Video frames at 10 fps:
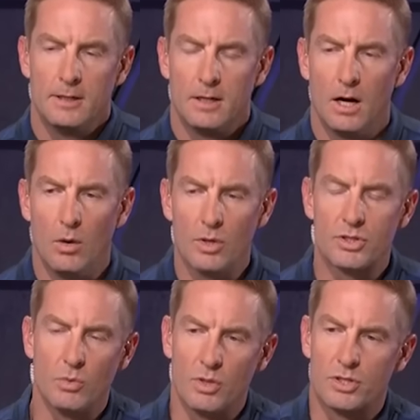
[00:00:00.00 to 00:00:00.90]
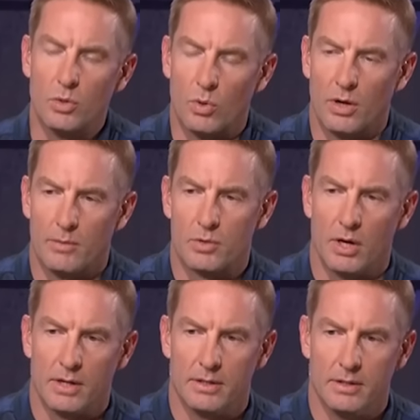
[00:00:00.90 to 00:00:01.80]
Oh, what's the word I'm
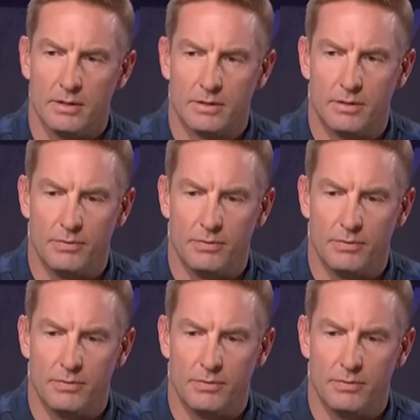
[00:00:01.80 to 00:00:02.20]
trying to